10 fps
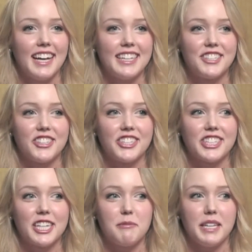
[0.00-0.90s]
It's
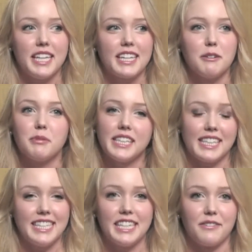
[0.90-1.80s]
just going to be
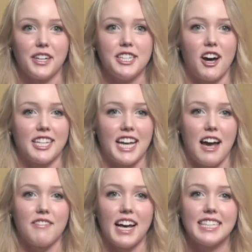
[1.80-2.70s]
completely different not to
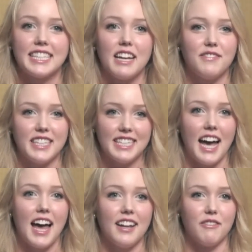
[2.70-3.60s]
have that safety
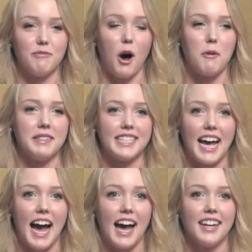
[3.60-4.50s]
net of mom and
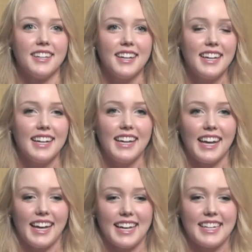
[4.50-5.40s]
dad.
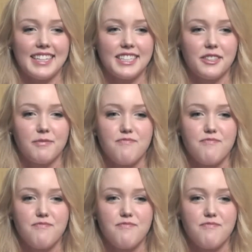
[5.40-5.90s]
And